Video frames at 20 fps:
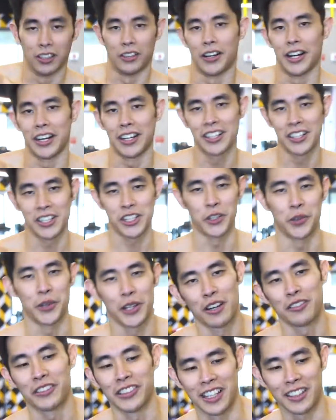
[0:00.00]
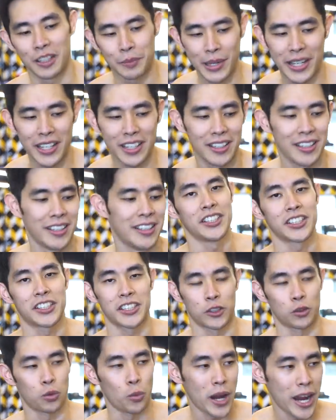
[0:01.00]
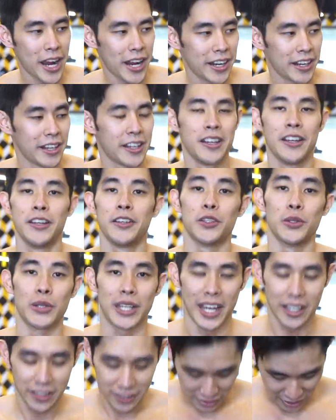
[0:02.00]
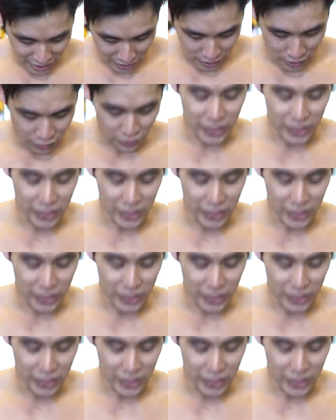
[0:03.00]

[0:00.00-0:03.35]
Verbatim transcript: Right, showing off a little bit. This is where you get this